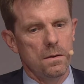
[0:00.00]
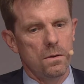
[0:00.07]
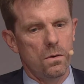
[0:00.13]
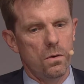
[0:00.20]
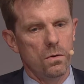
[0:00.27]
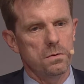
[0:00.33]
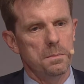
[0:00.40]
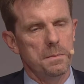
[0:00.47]

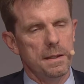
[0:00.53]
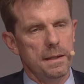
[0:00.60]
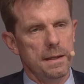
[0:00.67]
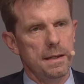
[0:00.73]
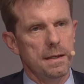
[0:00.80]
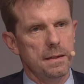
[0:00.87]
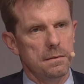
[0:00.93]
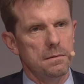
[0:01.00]

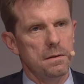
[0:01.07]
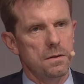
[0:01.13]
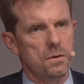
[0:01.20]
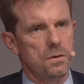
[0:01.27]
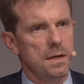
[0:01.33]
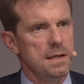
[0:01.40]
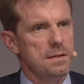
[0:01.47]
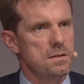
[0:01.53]
ultimately it
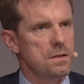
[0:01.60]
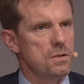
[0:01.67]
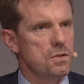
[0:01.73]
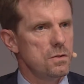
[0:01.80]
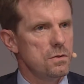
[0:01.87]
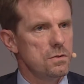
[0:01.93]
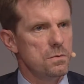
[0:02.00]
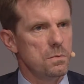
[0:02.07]
creates
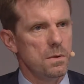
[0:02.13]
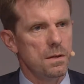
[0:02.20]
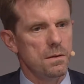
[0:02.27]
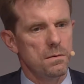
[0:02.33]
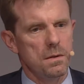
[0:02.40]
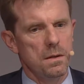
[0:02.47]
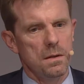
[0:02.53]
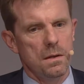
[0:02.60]
issues
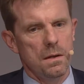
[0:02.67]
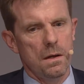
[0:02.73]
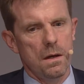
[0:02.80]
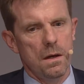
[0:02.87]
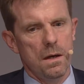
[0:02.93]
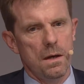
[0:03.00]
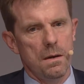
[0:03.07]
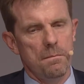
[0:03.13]
with
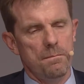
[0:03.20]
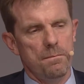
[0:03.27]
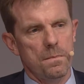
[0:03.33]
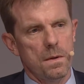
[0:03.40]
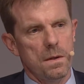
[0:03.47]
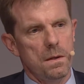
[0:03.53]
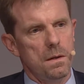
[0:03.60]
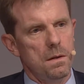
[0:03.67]

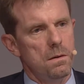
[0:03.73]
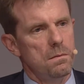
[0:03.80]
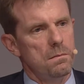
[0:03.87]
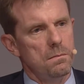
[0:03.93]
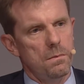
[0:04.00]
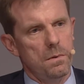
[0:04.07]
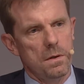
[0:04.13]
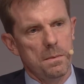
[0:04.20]

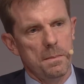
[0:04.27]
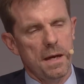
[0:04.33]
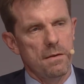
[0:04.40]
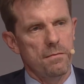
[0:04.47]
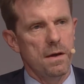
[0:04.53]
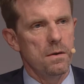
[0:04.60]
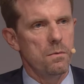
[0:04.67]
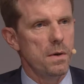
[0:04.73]
where you may
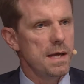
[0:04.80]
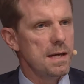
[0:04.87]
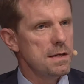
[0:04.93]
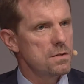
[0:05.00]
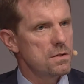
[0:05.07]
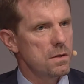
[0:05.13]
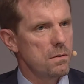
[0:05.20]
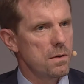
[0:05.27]
have had
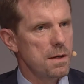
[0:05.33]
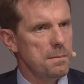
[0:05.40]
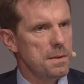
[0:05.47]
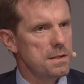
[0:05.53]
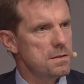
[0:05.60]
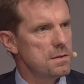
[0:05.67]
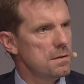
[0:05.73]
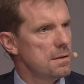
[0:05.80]
radius
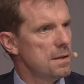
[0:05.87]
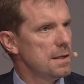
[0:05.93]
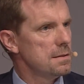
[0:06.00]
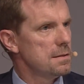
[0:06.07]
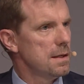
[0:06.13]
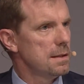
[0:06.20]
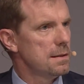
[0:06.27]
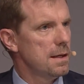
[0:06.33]
agreements and
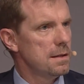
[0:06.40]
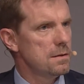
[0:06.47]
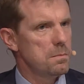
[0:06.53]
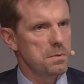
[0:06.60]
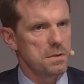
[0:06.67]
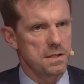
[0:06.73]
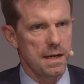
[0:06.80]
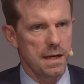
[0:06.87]
things like that to
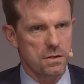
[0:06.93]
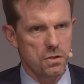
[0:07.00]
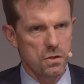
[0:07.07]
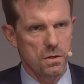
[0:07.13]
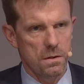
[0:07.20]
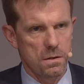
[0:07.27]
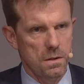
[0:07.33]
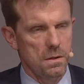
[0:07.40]
protect
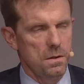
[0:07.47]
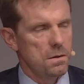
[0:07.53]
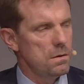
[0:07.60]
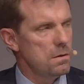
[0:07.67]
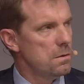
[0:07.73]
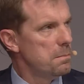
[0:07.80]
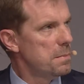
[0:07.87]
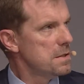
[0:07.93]
your
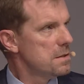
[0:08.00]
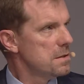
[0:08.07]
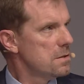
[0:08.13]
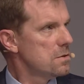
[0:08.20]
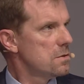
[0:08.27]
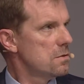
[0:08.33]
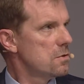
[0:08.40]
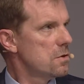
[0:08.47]
your
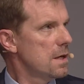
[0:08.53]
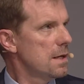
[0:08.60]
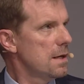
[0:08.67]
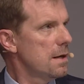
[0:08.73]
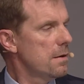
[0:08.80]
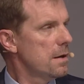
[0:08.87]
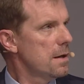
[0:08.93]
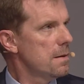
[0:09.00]
business trade
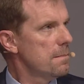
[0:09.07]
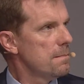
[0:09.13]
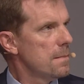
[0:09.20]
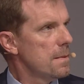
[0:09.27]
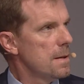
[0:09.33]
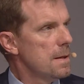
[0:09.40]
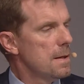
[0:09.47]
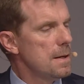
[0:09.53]
area.
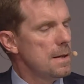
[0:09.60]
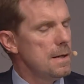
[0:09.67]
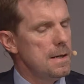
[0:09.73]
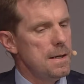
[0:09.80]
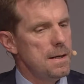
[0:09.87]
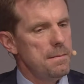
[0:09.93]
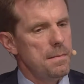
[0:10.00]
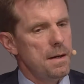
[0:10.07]

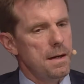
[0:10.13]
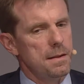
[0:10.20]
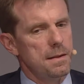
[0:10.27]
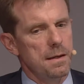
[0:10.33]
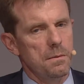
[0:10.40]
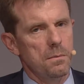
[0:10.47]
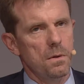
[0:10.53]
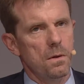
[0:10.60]
I
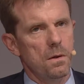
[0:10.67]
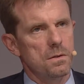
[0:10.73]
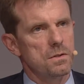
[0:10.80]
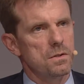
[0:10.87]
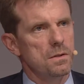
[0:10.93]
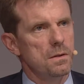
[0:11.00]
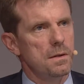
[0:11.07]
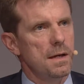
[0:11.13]
think it will
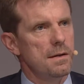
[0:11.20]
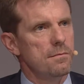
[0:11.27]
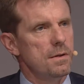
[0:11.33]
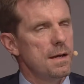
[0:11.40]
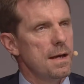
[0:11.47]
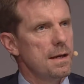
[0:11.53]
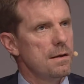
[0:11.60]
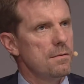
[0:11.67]
also have a
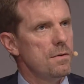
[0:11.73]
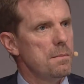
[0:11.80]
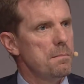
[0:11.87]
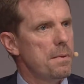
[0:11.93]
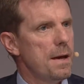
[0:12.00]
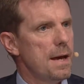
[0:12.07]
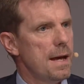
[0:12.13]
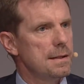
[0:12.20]
negative
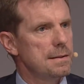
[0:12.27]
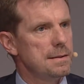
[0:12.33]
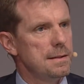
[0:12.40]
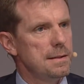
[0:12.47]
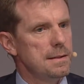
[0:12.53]
impact